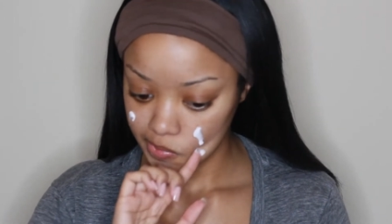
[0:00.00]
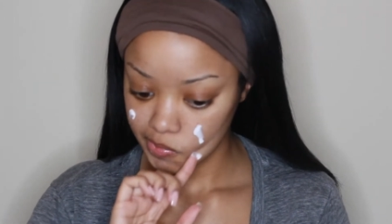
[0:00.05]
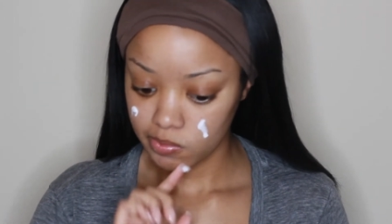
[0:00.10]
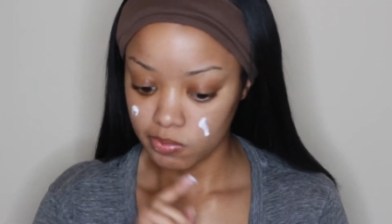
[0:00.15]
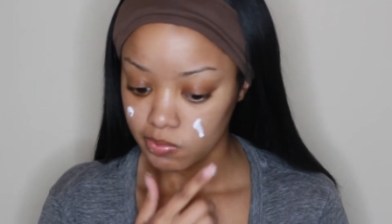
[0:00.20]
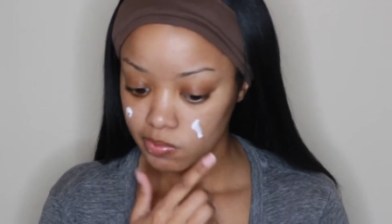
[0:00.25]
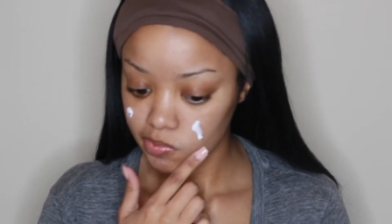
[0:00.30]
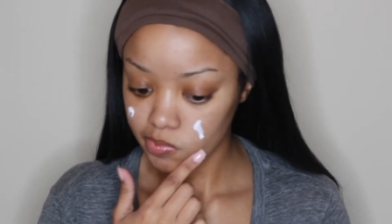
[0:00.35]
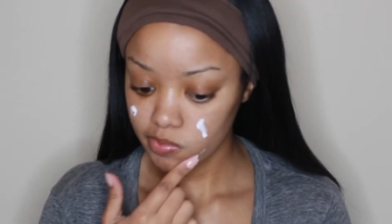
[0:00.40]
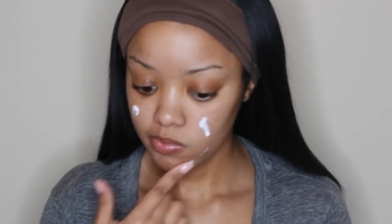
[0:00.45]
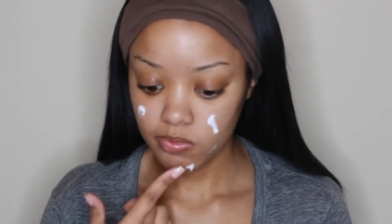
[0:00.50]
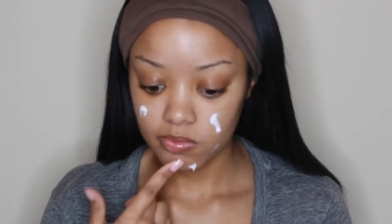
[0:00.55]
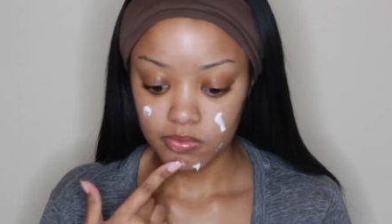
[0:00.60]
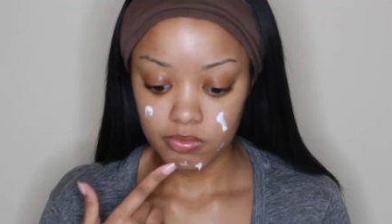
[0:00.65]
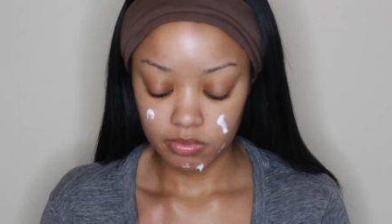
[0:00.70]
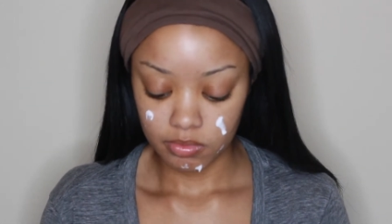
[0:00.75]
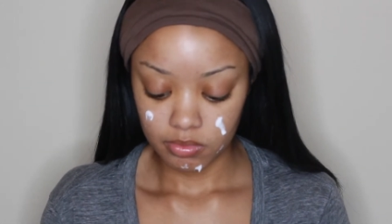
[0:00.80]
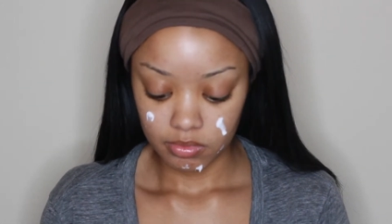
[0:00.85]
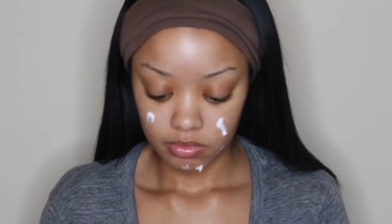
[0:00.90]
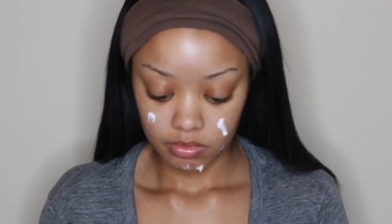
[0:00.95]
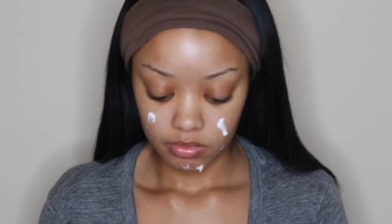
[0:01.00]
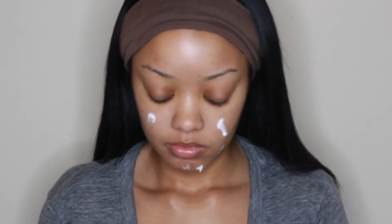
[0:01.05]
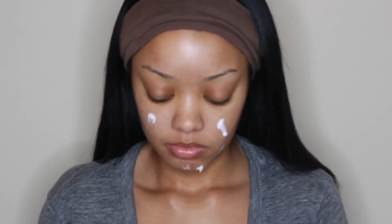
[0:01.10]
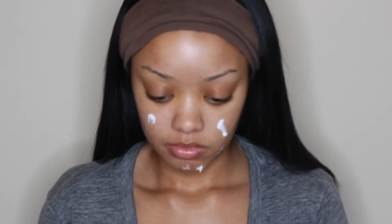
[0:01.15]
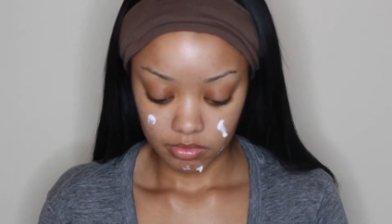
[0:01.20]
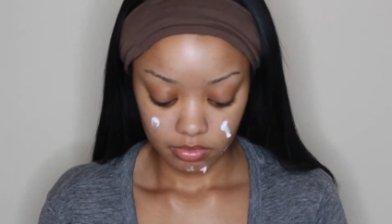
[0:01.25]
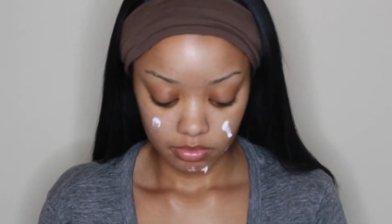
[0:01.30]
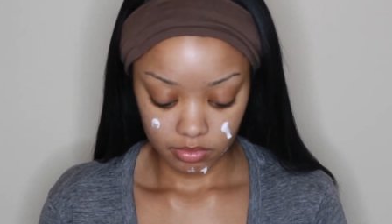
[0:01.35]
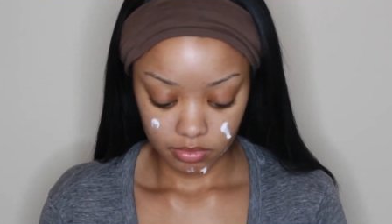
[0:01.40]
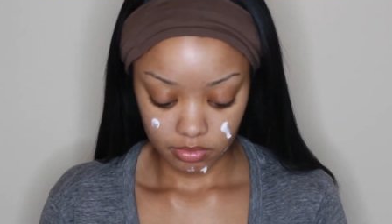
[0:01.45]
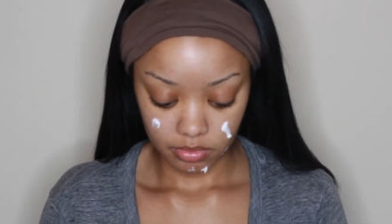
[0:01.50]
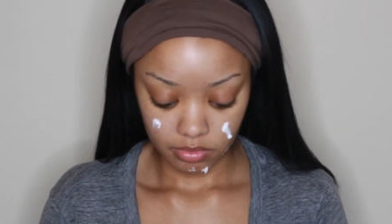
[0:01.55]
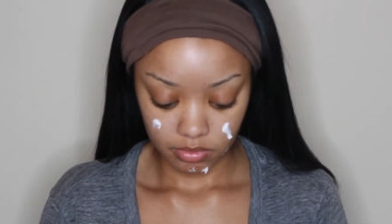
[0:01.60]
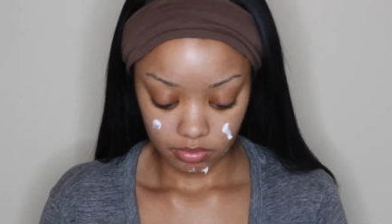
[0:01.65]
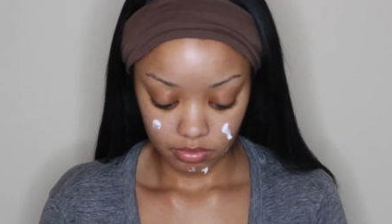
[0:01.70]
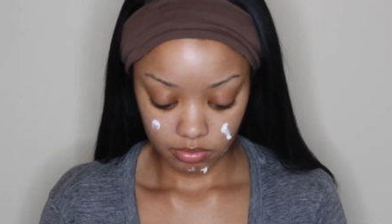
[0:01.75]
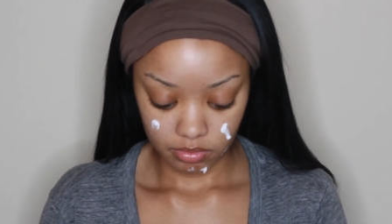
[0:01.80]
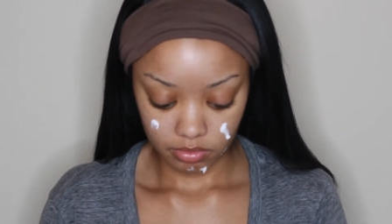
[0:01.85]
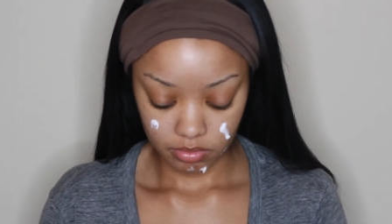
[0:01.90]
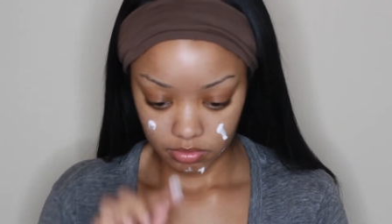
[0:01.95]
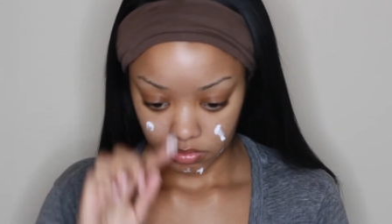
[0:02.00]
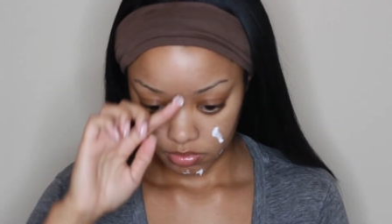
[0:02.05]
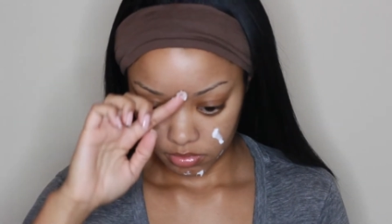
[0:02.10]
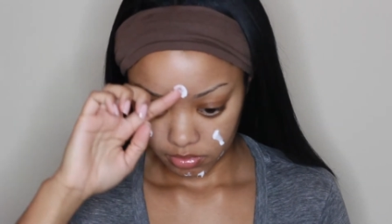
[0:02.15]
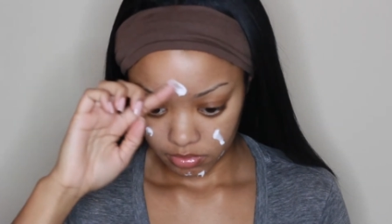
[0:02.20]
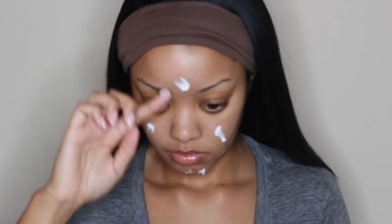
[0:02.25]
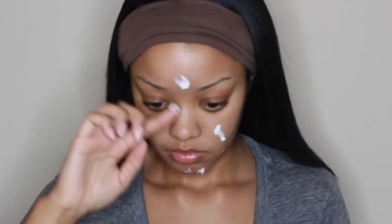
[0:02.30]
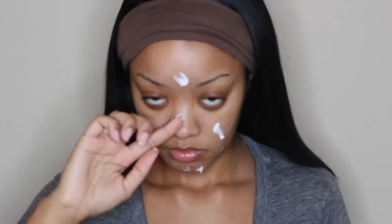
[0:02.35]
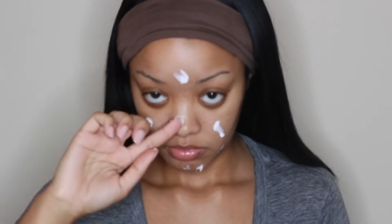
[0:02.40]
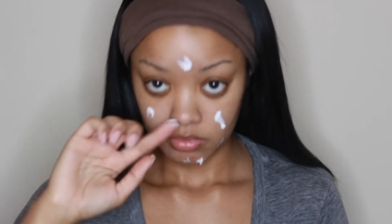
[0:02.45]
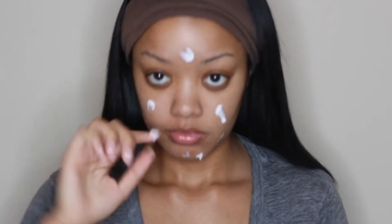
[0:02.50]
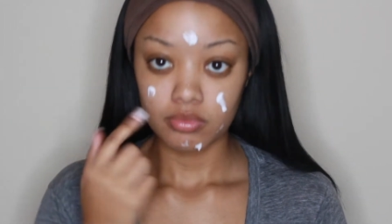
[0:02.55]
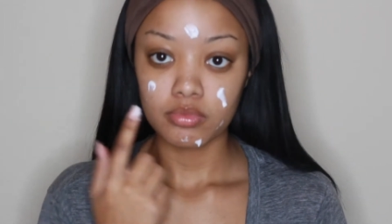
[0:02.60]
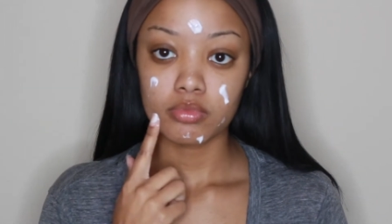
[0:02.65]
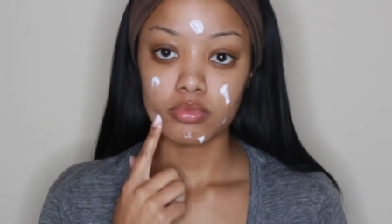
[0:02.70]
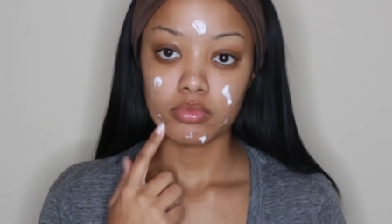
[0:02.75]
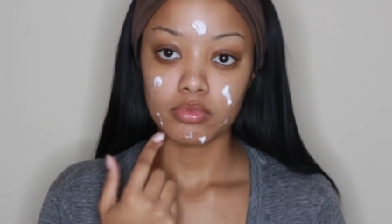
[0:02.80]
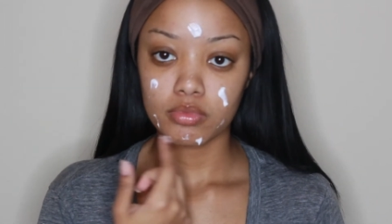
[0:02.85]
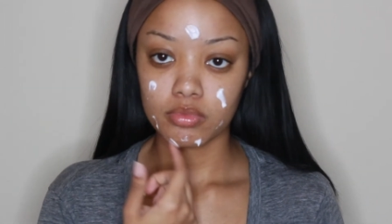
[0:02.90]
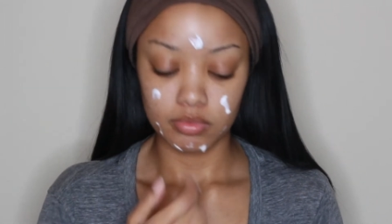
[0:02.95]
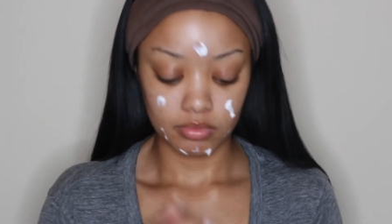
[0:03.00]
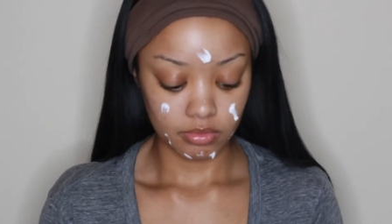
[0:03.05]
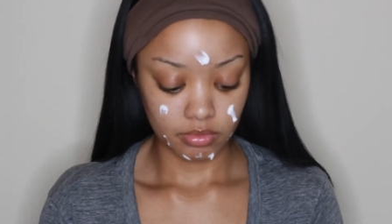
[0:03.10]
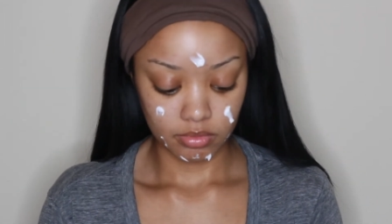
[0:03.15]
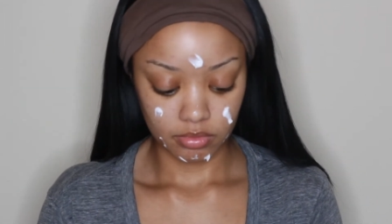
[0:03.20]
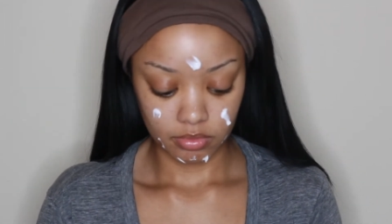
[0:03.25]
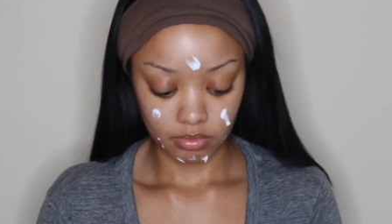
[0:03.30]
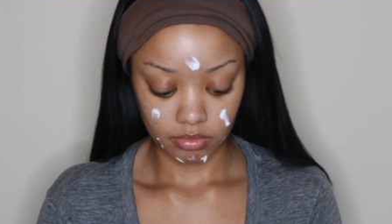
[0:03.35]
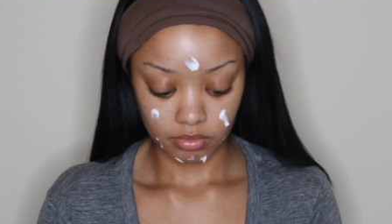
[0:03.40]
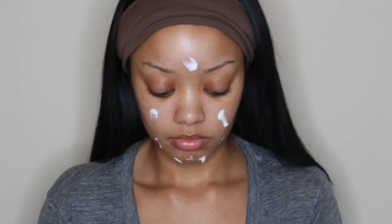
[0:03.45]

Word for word: I am using this moisturizer from Kiehl's Skincare.